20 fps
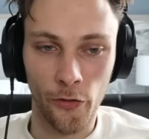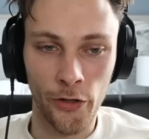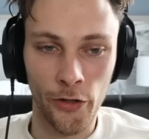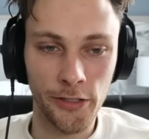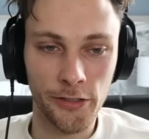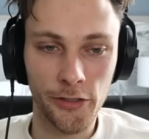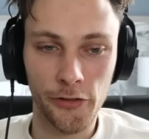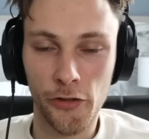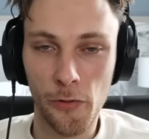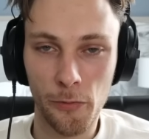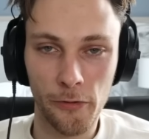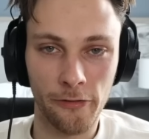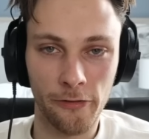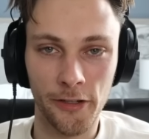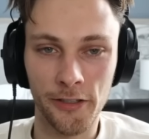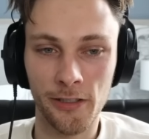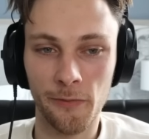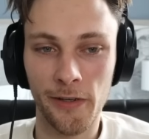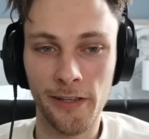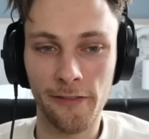these are super
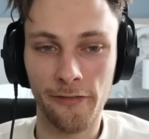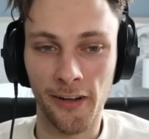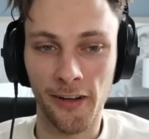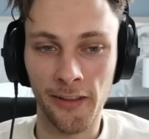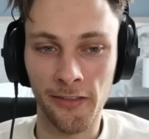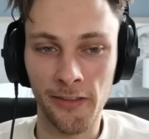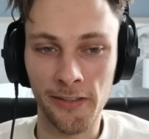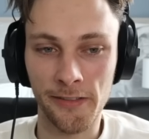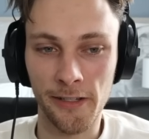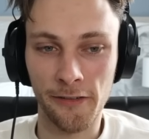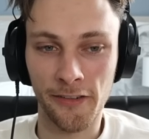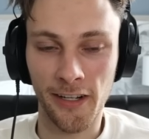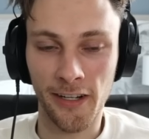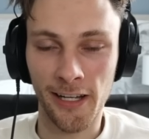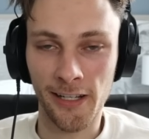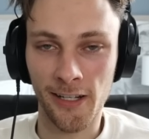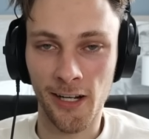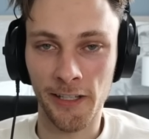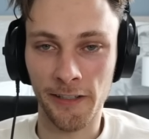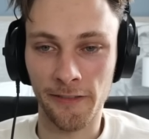fun to me, finding these different
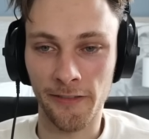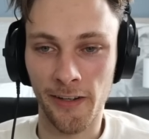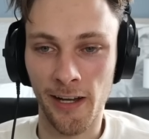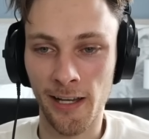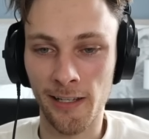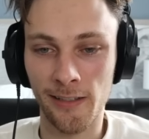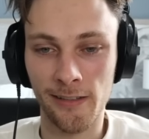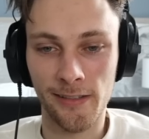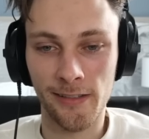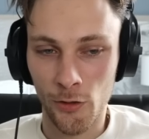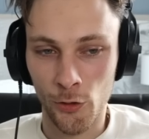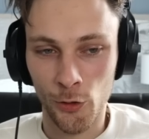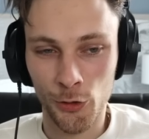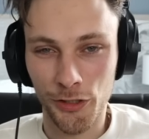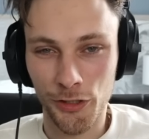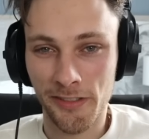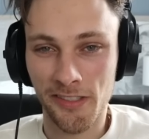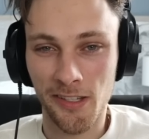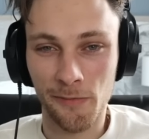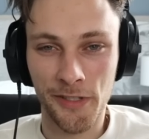iconic vines.
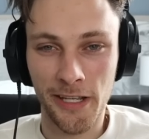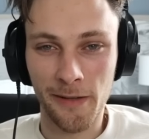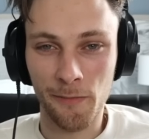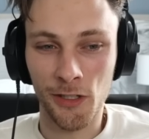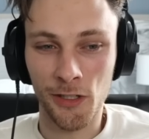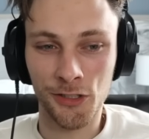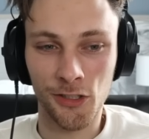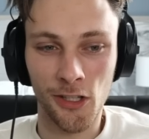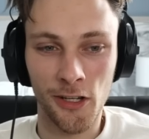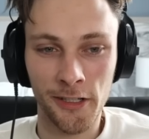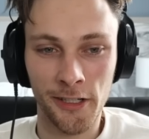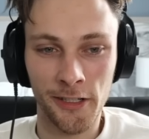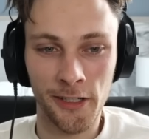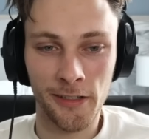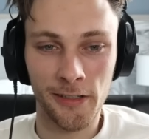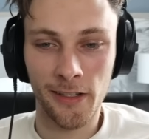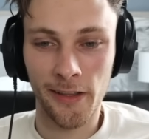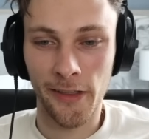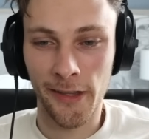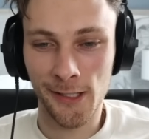Usually some take much
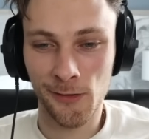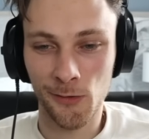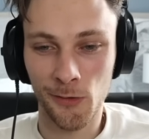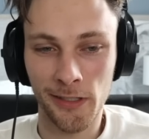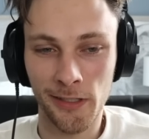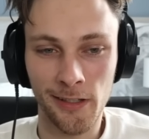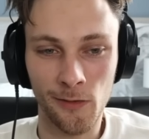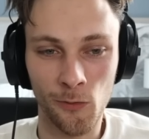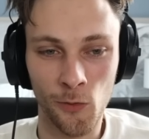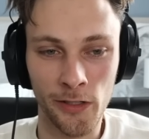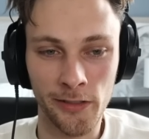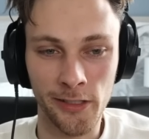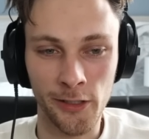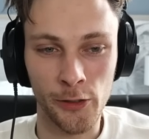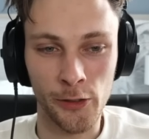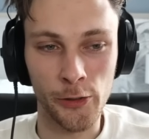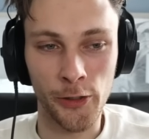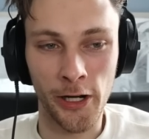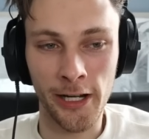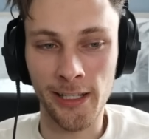longer. This one was a
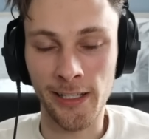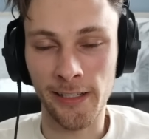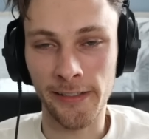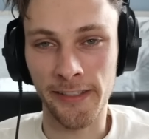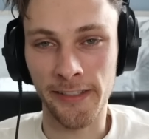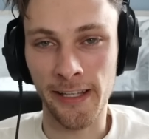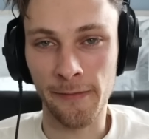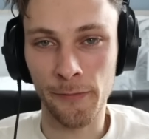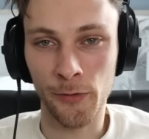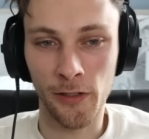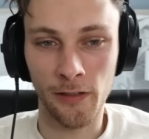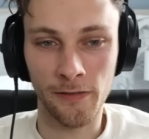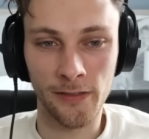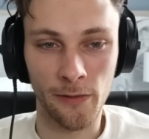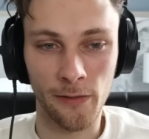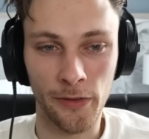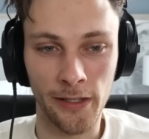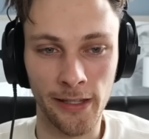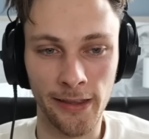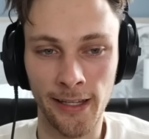great example of
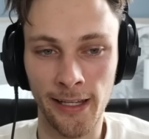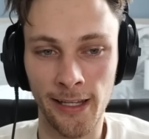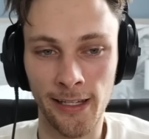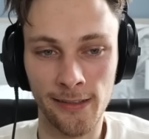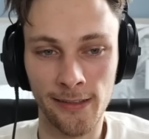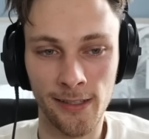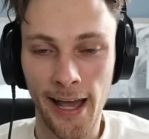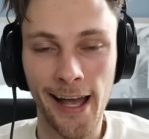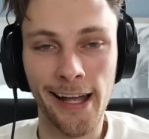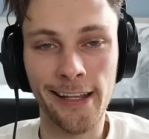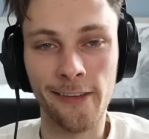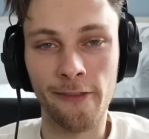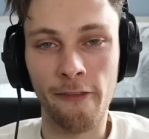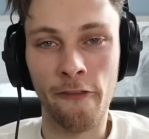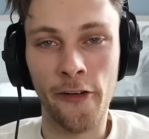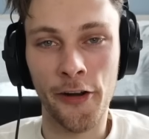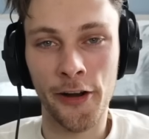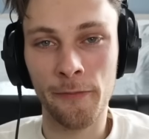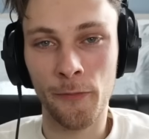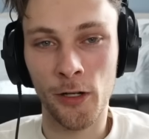something that had
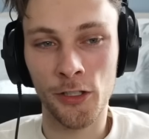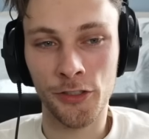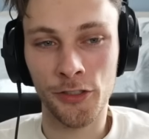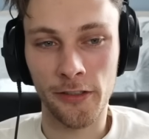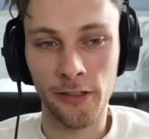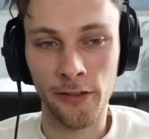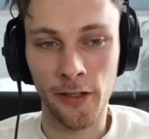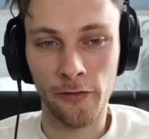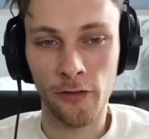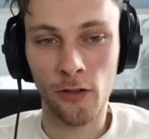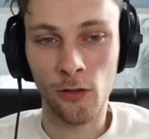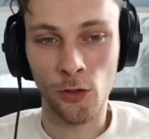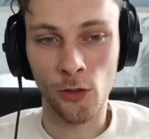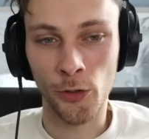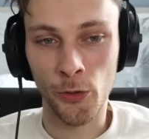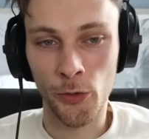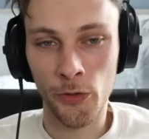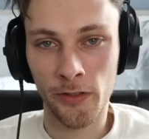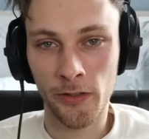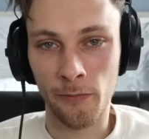very much enough
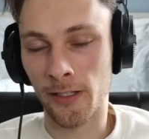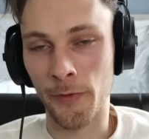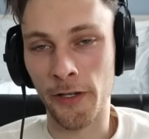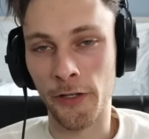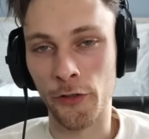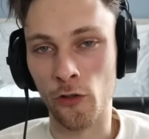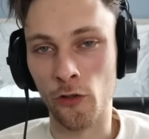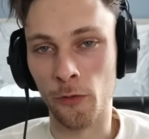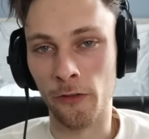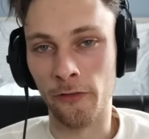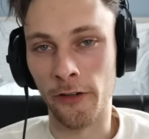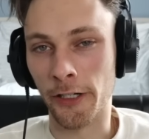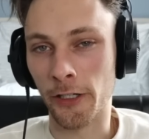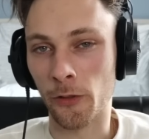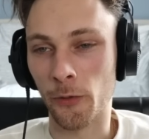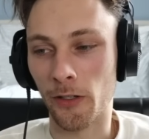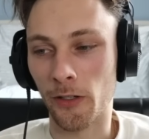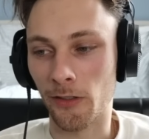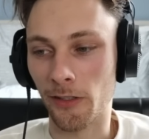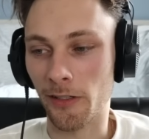clues to make it doable very
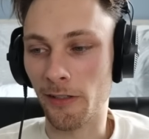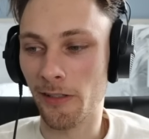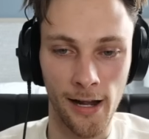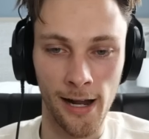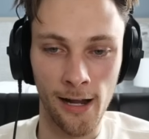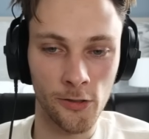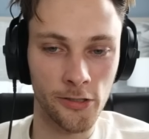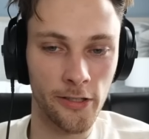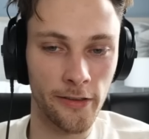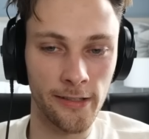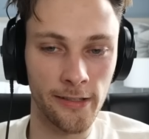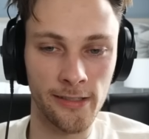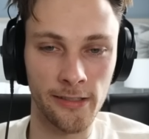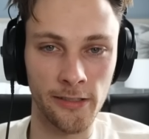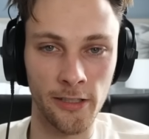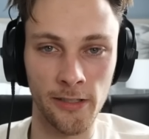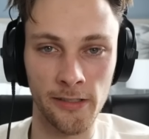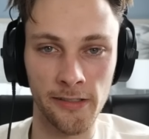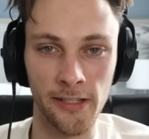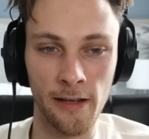quickly. I also think this is a
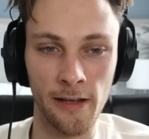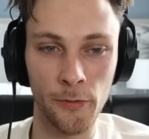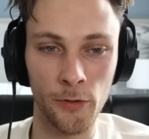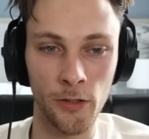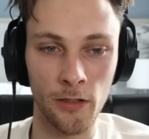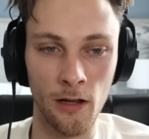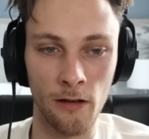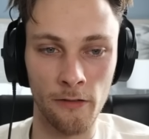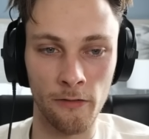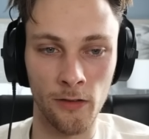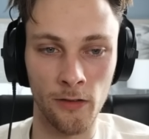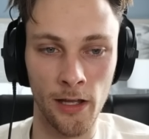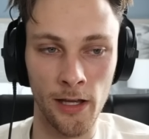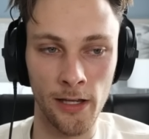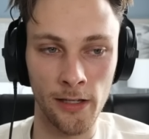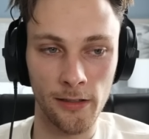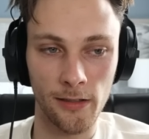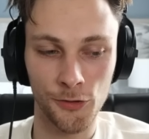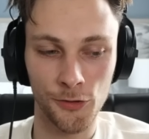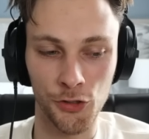good example of
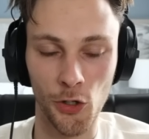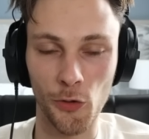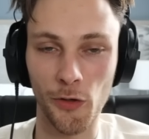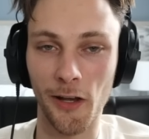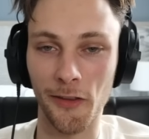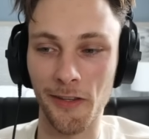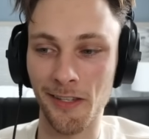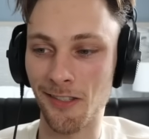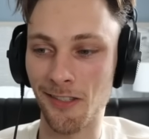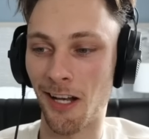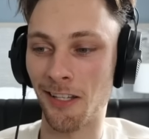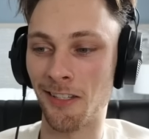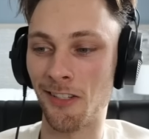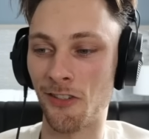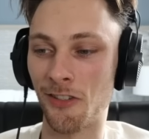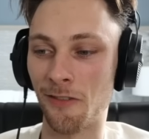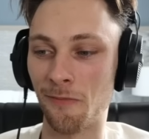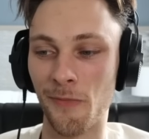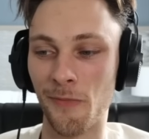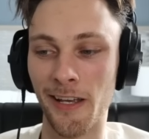like showing how the
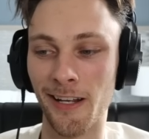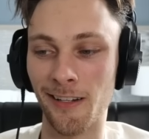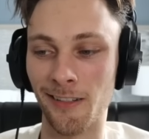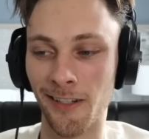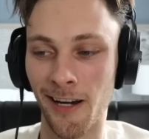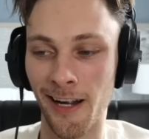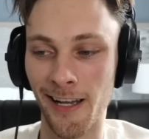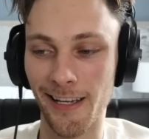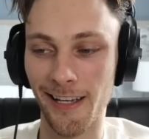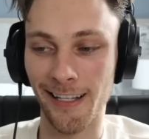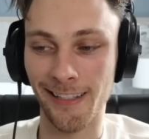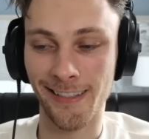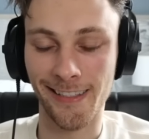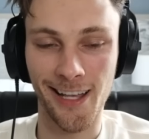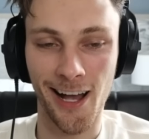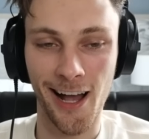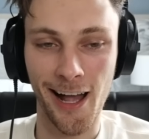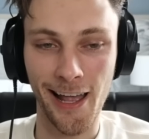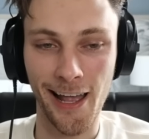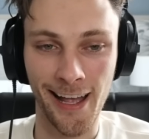sausage is made, right? It's
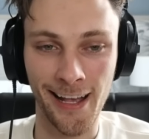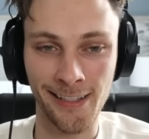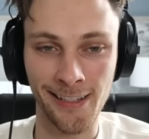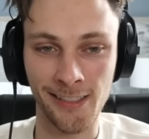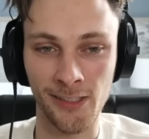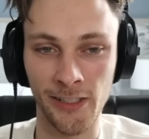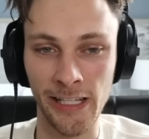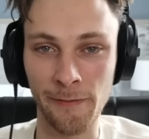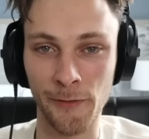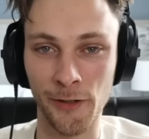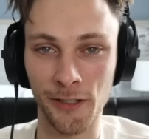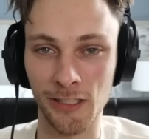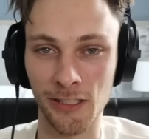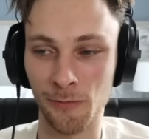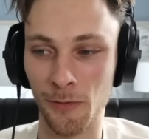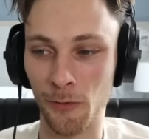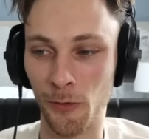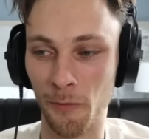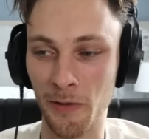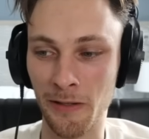not as glamorous as
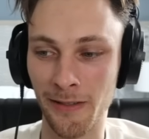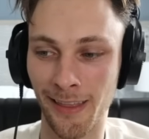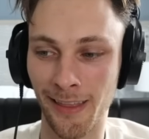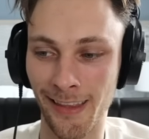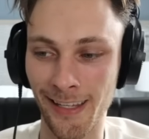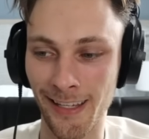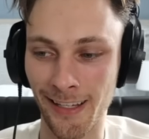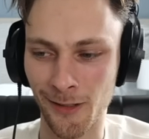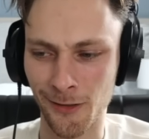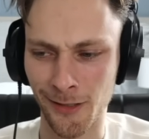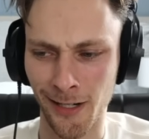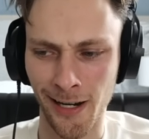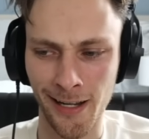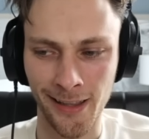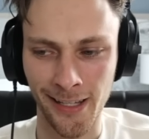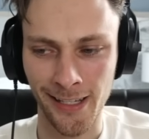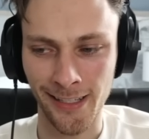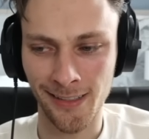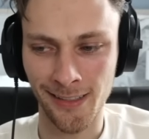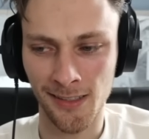people may think, right?
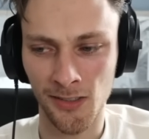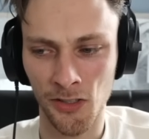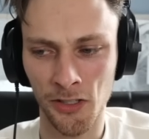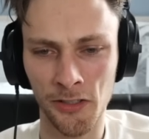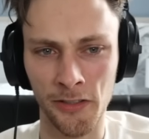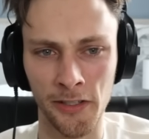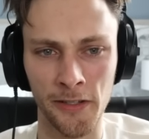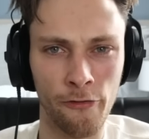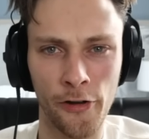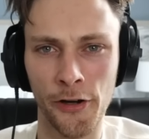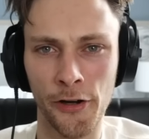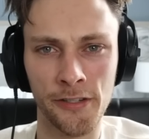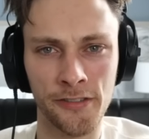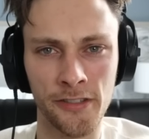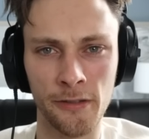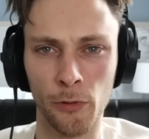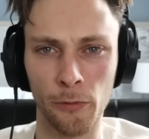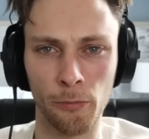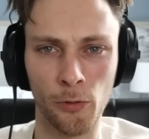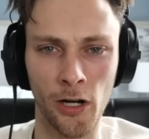Like it's literally a very
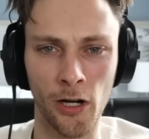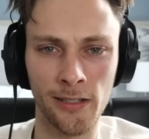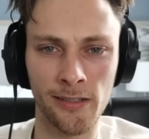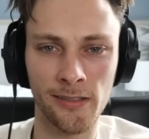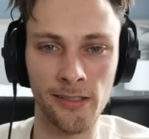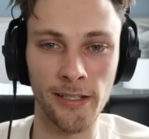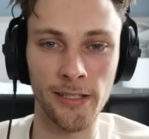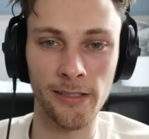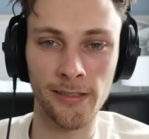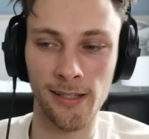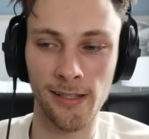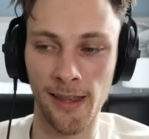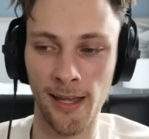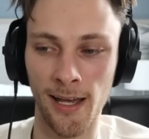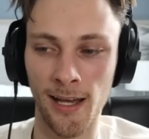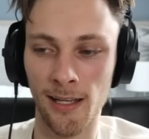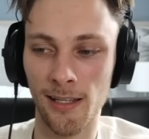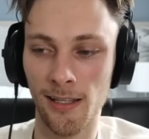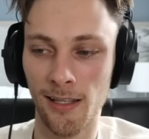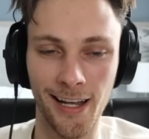simple process
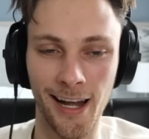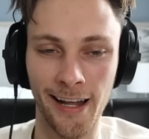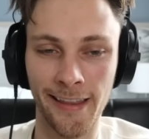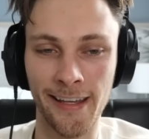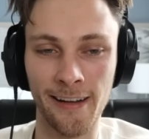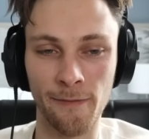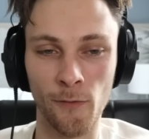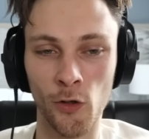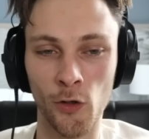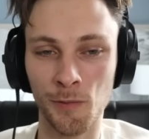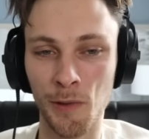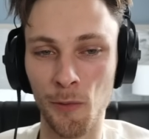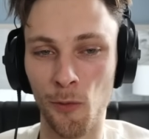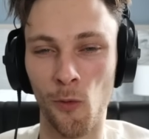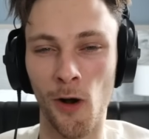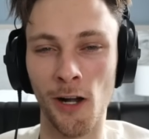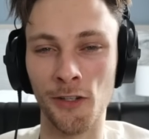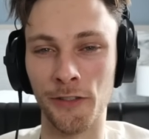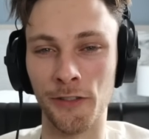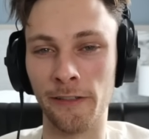that I think most people
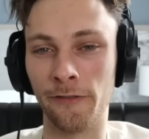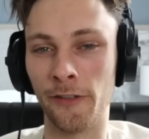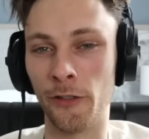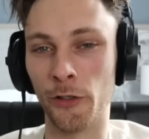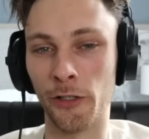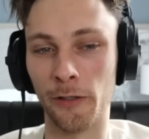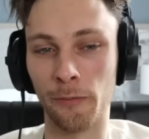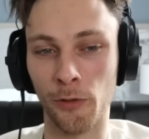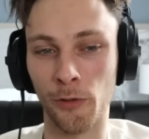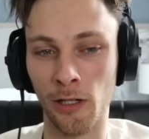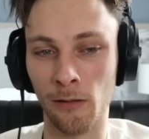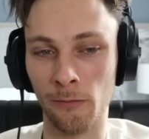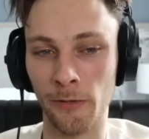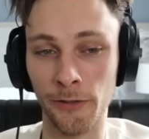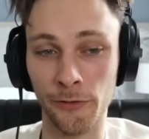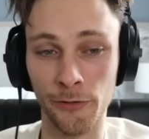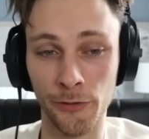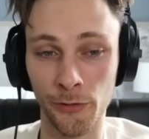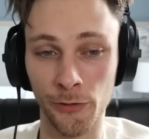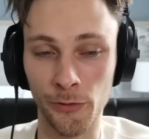watching this video could probably
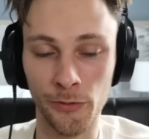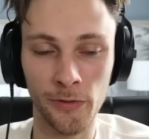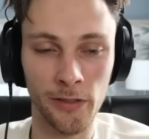do.